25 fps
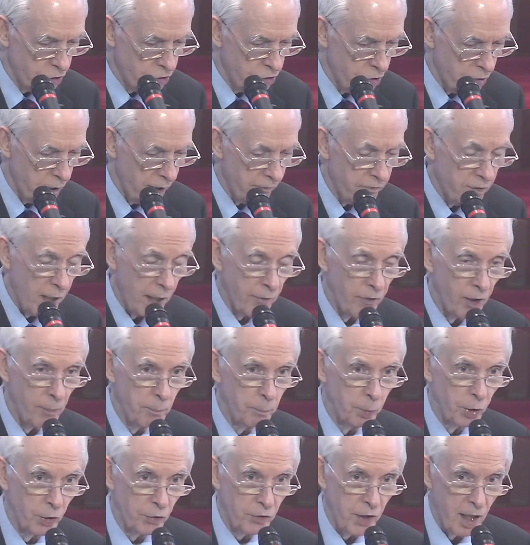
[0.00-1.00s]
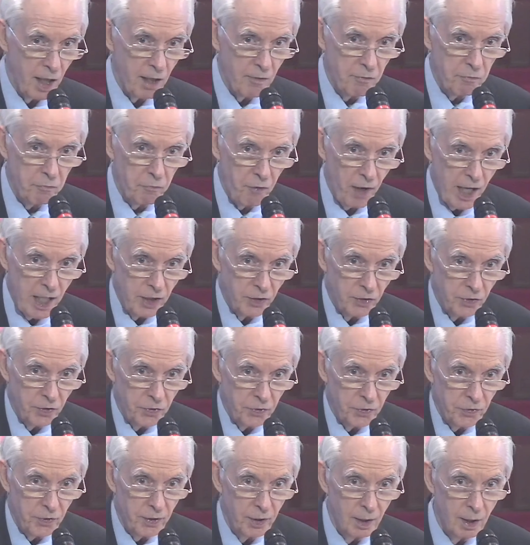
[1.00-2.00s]
who have never put their
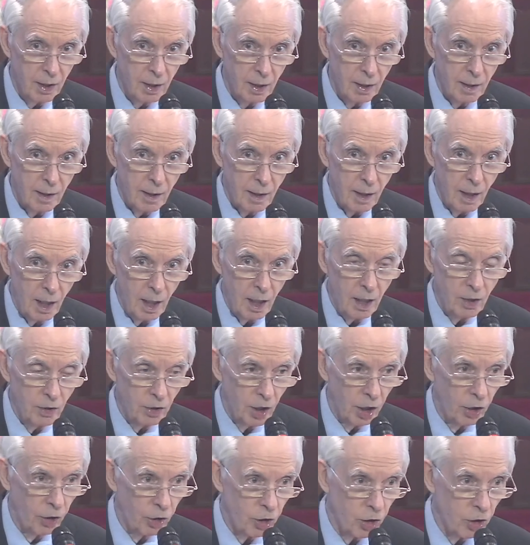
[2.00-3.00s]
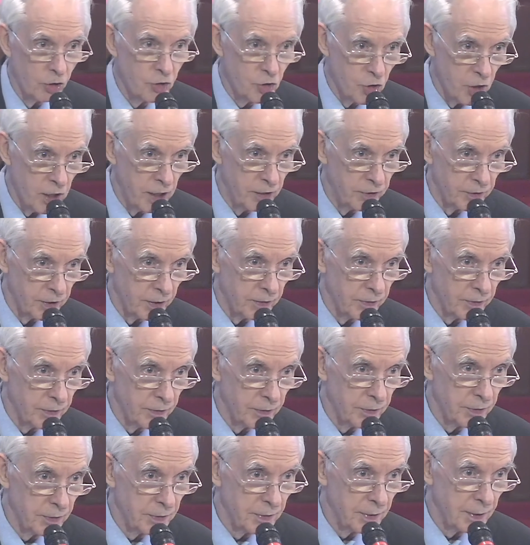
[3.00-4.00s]
faith in the Lord
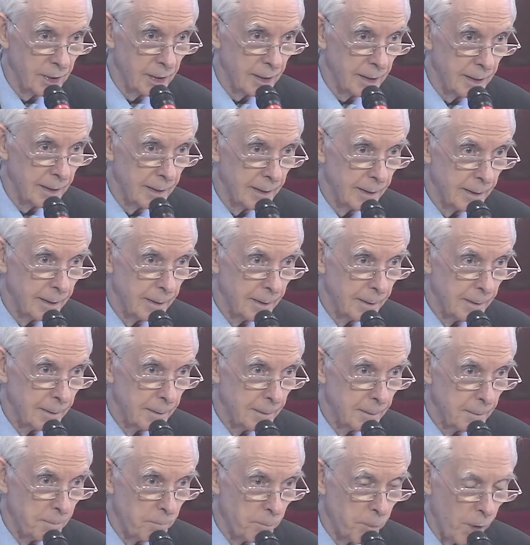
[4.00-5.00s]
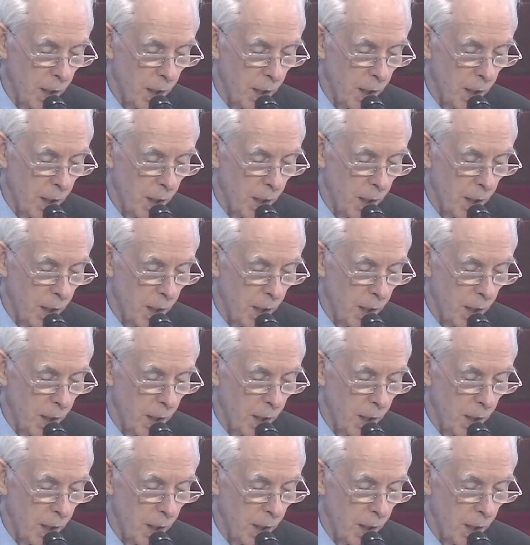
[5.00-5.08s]
Jesus. And